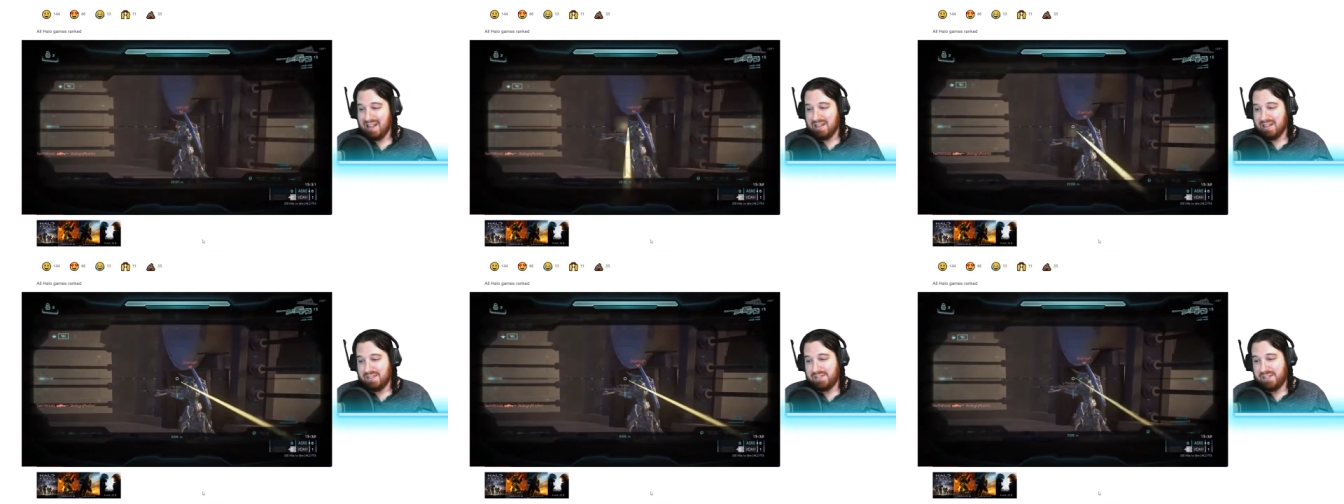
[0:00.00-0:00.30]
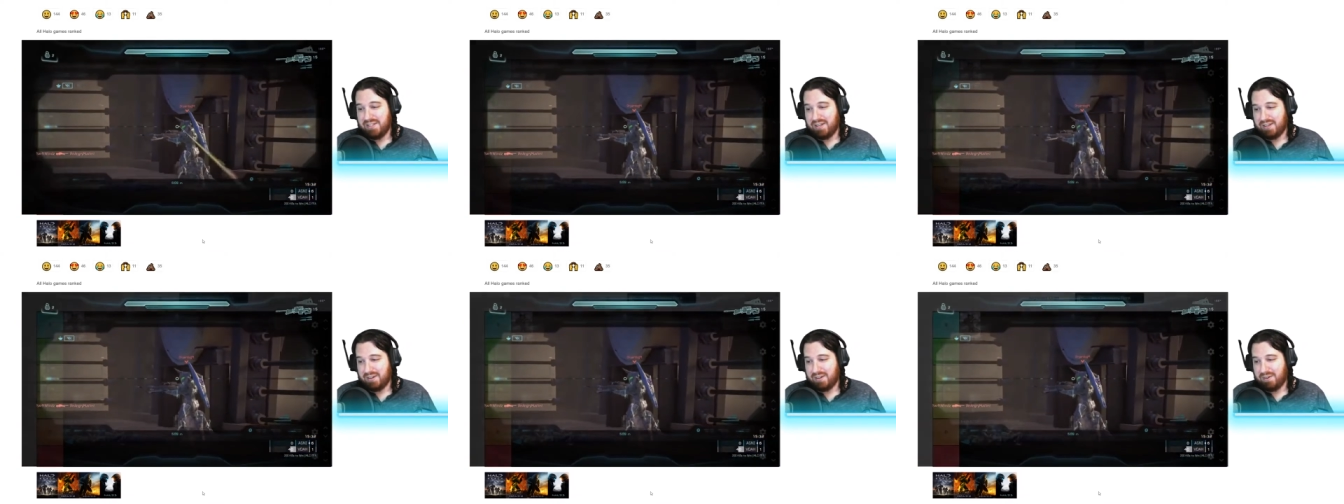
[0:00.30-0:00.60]

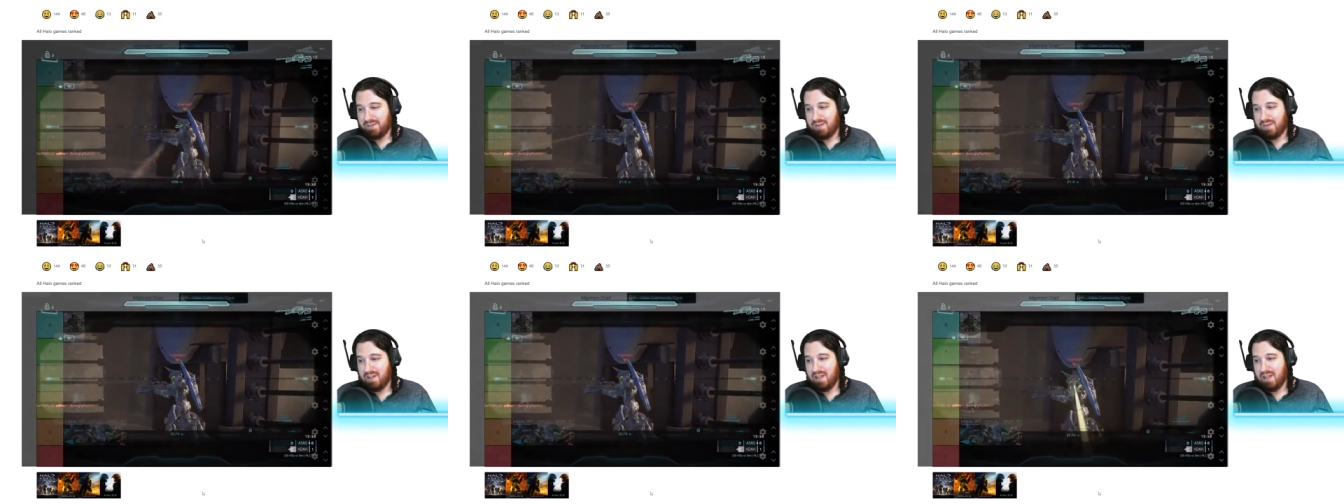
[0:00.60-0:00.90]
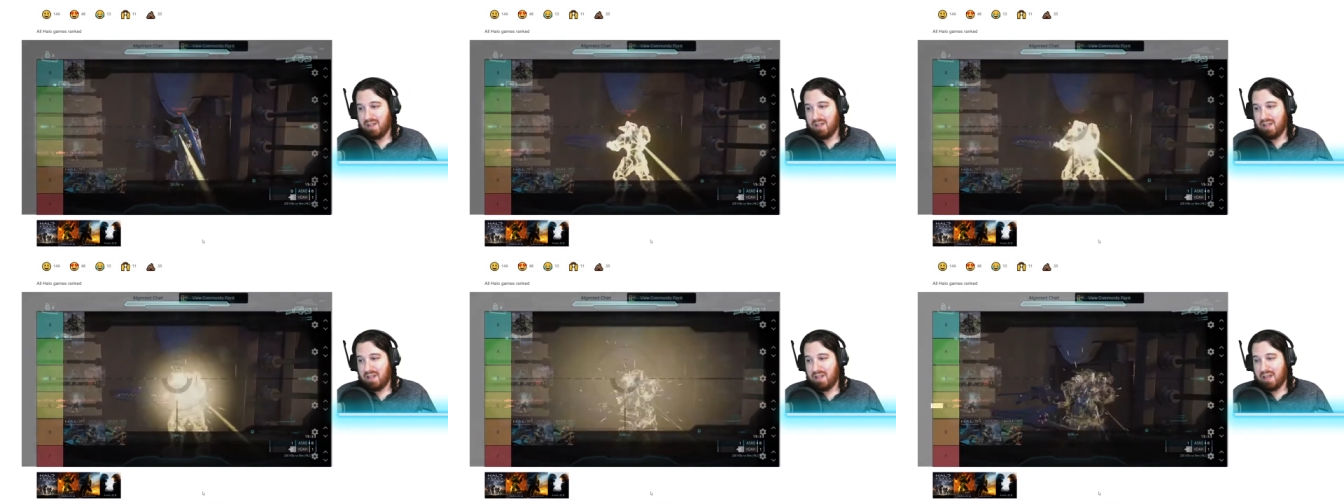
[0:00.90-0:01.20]
So,
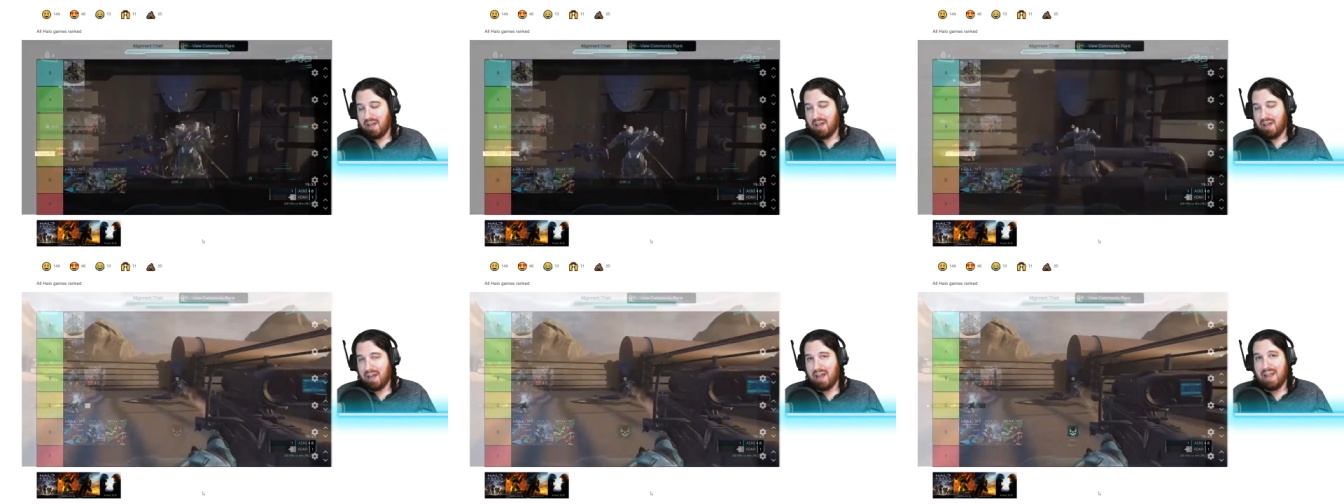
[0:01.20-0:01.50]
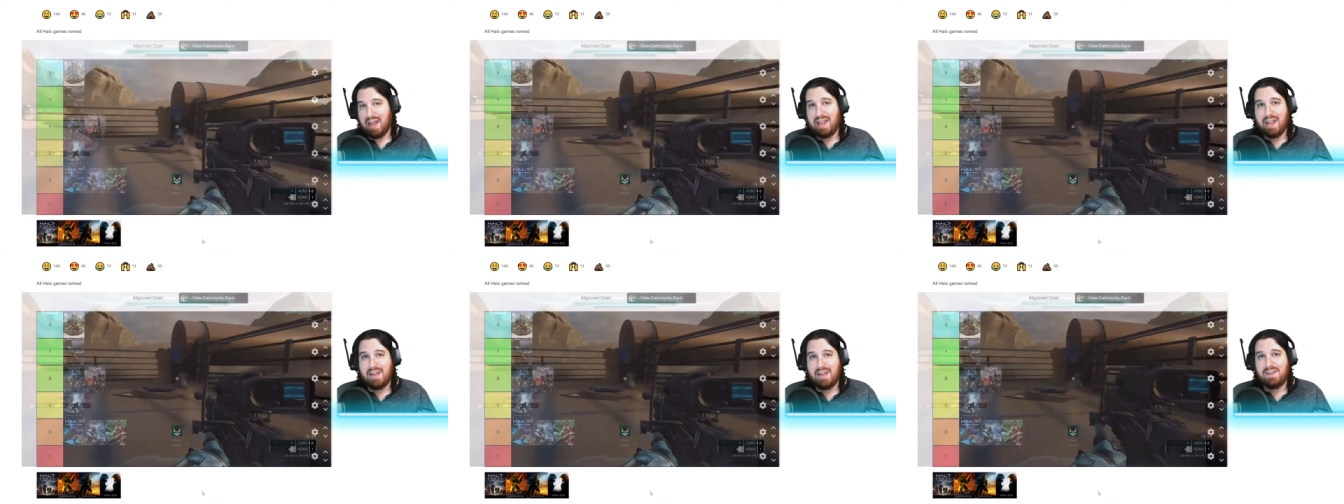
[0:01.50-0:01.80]
I
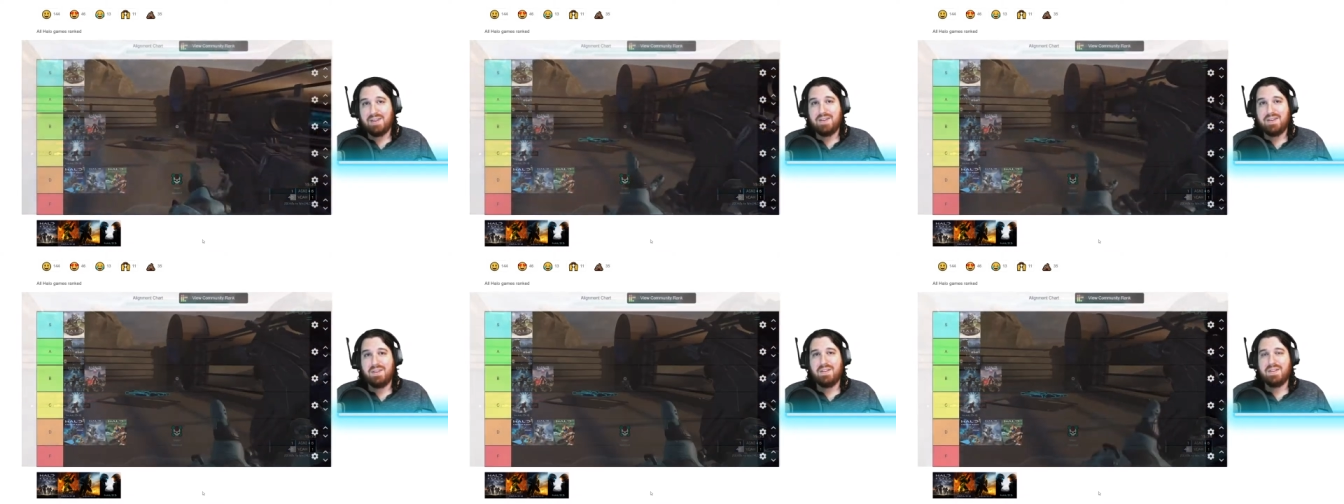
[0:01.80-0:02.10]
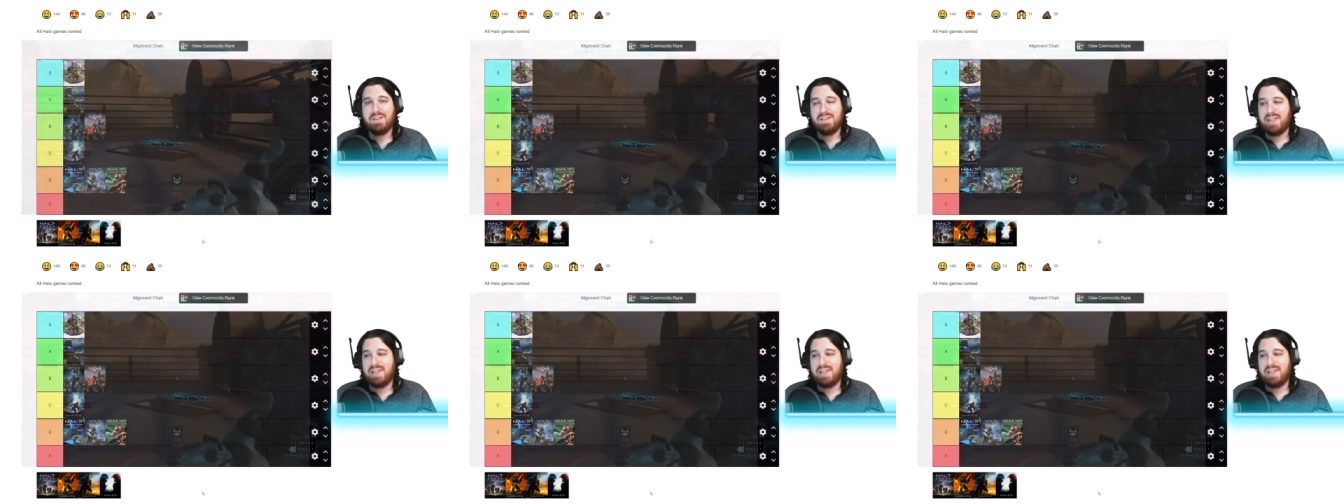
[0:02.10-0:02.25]
hate to do this